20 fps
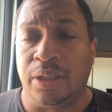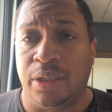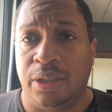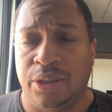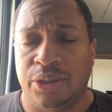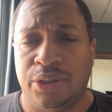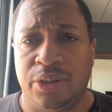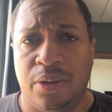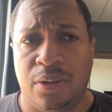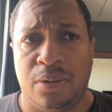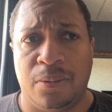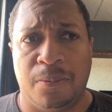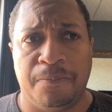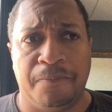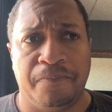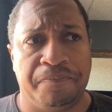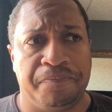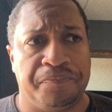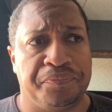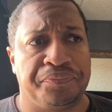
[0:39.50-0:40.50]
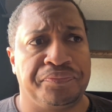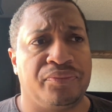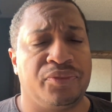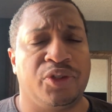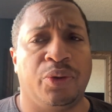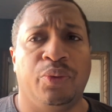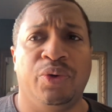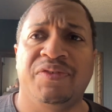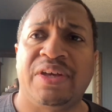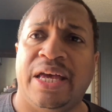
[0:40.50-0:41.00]
So
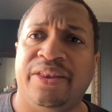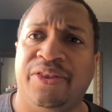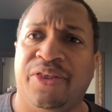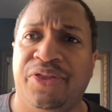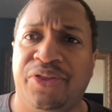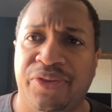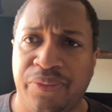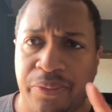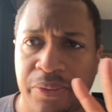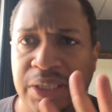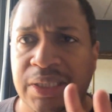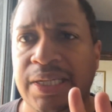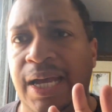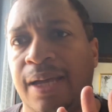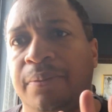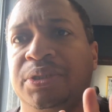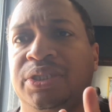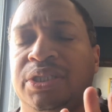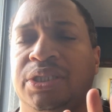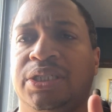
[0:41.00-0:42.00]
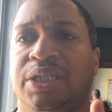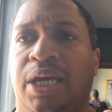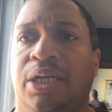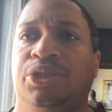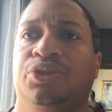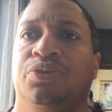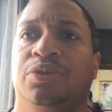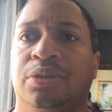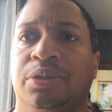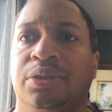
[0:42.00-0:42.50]
we've got three types of
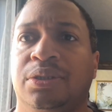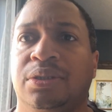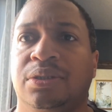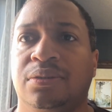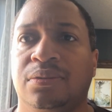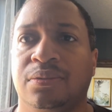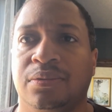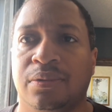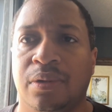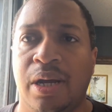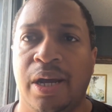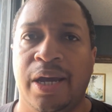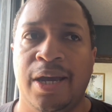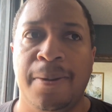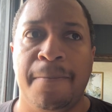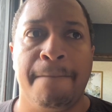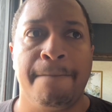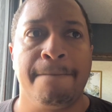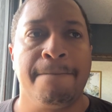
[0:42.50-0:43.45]
schedules, right?